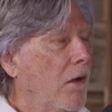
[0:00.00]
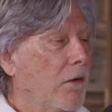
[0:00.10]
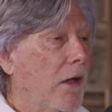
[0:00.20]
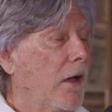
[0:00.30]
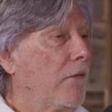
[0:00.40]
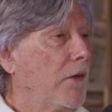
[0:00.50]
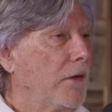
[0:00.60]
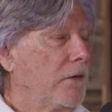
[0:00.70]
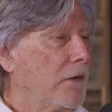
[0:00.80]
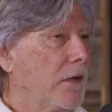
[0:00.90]
Oh yeah, I've
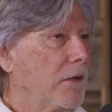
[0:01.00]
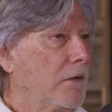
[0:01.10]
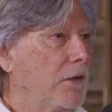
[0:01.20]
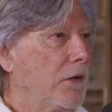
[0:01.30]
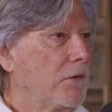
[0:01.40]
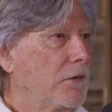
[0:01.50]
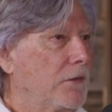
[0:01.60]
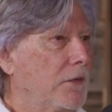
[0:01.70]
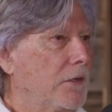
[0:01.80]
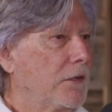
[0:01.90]
had
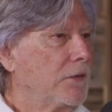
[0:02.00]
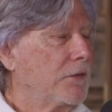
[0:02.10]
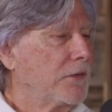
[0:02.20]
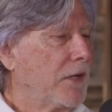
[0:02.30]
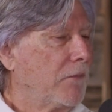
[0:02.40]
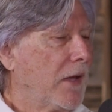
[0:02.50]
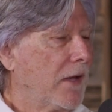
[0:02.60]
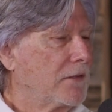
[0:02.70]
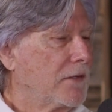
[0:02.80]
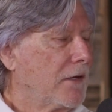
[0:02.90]
tons of
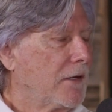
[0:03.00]
setbacks.